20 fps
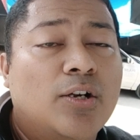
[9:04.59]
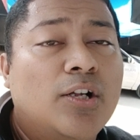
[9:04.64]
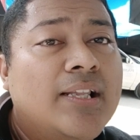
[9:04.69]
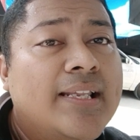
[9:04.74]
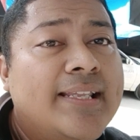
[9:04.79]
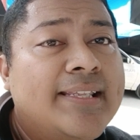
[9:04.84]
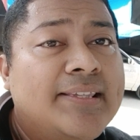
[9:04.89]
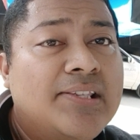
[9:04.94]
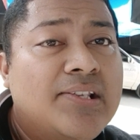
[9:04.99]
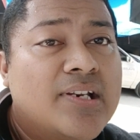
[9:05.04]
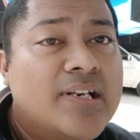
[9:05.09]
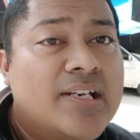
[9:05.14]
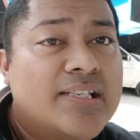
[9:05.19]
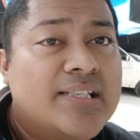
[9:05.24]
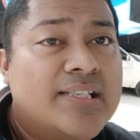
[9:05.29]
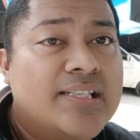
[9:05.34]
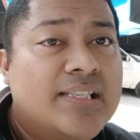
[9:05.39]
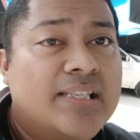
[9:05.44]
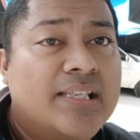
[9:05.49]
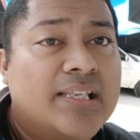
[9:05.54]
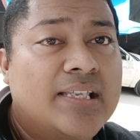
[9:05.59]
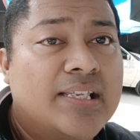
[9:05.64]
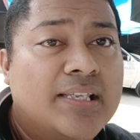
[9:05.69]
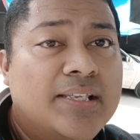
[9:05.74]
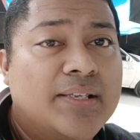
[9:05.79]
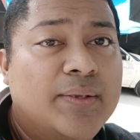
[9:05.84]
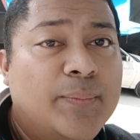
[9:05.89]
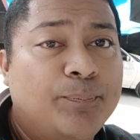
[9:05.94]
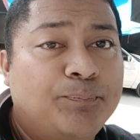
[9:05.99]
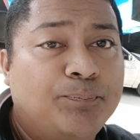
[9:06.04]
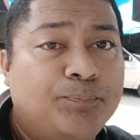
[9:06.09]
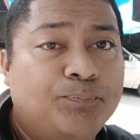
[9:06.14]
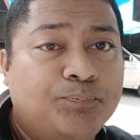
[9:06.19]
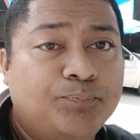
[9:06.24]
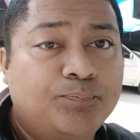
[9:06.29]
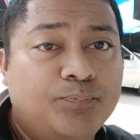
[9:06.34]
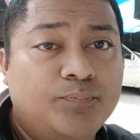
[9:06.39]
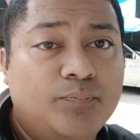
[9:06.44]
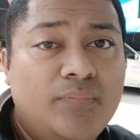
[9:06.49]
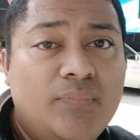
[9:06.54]
interest
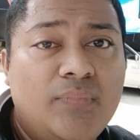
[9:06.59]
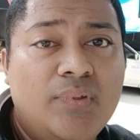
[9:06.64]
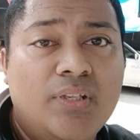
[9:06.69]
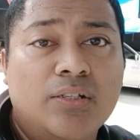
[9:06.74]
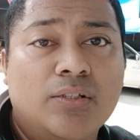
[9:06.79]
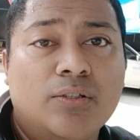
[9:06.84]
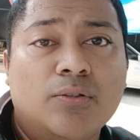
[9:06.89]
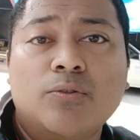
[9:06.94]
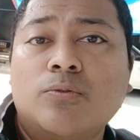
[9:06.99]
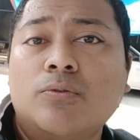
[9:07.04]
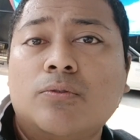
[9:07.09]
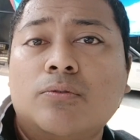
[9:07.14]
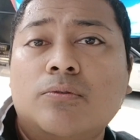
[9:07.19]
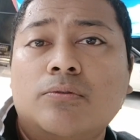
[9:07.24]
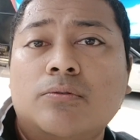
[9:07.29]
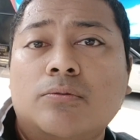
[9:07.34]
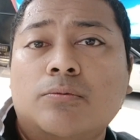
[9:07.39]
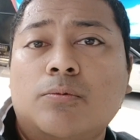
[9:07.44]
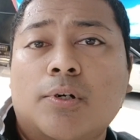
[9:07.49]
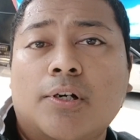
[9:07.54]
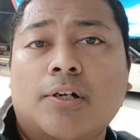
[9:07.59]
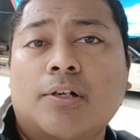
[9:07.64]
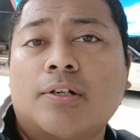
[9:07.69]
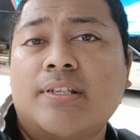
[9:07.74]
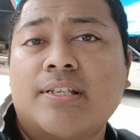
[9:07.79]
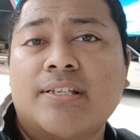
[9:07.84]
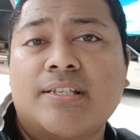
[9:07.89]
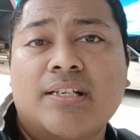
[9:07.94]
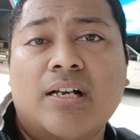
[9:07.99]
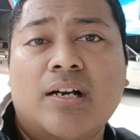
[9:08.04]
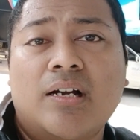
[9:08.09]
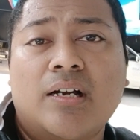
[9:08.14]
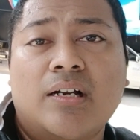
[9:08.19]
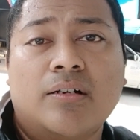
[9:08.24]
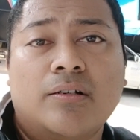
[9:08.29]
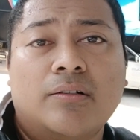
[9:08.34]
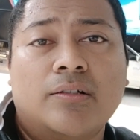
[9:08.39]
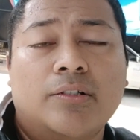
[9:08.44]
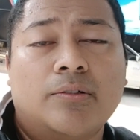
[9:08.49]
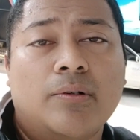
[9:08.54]
to work on this
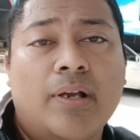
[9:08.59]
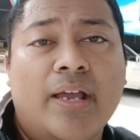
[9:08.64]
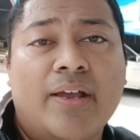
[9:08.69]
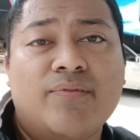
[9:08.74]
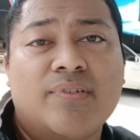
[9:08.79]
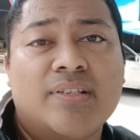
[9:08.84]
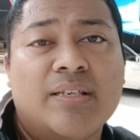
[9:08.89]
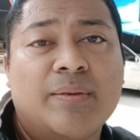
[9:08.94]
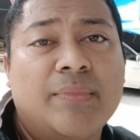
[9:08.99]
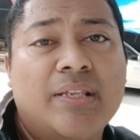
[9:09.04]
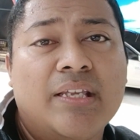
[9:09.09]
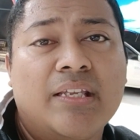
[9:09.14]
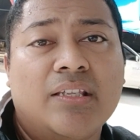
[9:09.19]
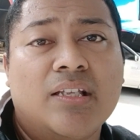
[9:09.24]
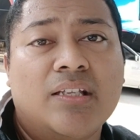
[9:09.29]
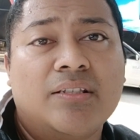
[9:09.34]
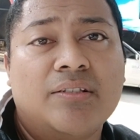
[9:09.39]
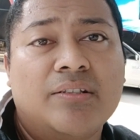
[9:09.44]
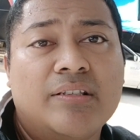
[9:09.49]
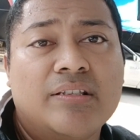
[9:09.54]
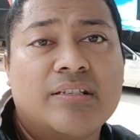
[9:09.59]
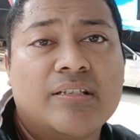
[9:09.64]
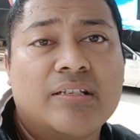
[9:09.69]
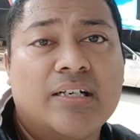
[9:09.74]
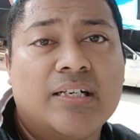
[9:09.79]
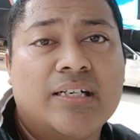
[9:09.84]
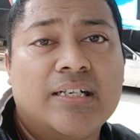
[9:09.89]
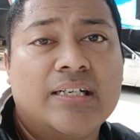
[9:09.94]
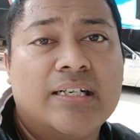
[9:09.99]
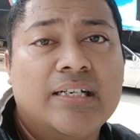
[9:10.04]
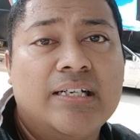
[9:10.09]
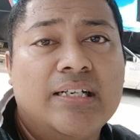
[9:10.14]
car or to have something done to this car.